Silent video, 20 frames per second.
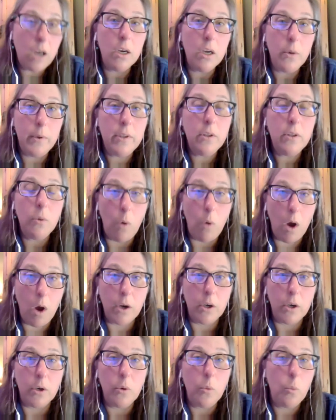go in the
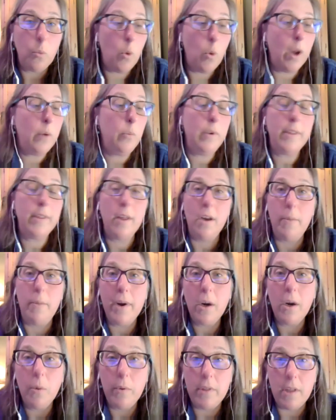water, one without a
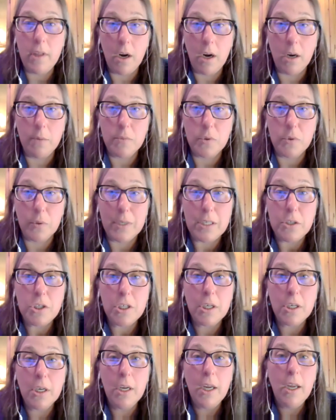parent within arm's
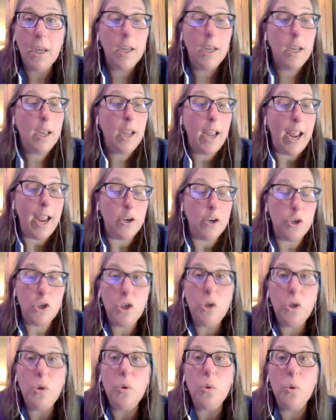reach, and
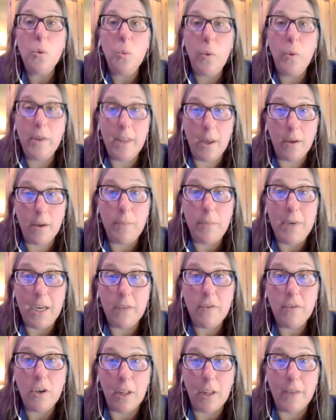two without a
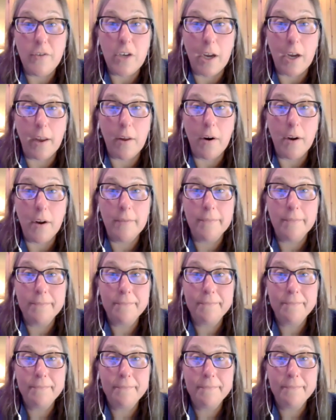PFD or life jacket on.
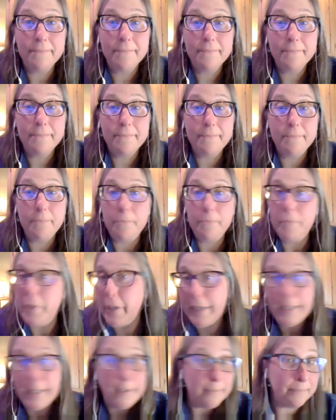
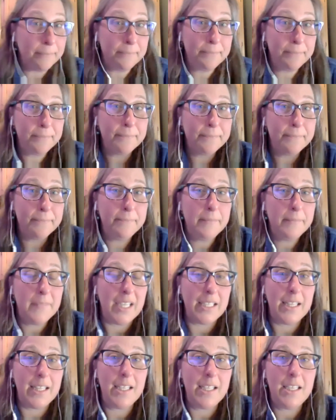Period.
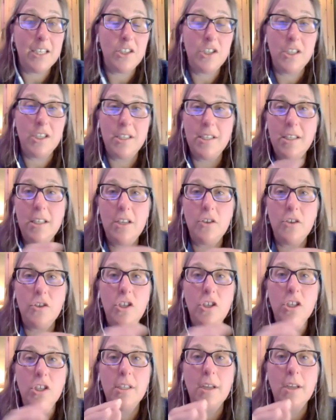Like that, this just there's
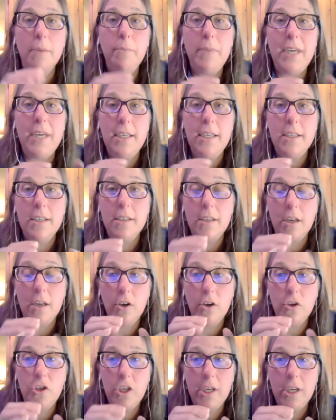just some pieces that
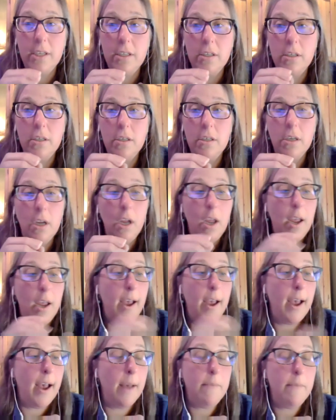are just
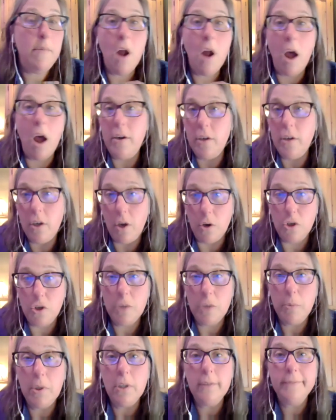uh,
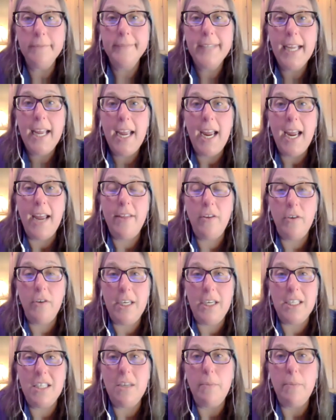non-negotiable, and there
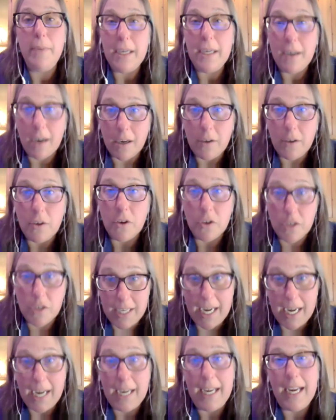needs to be an
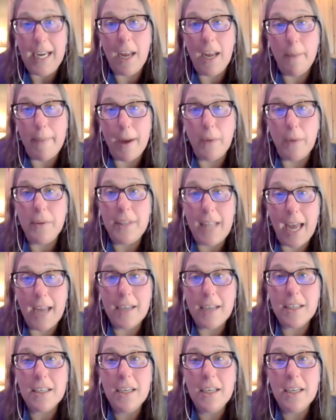understanding about that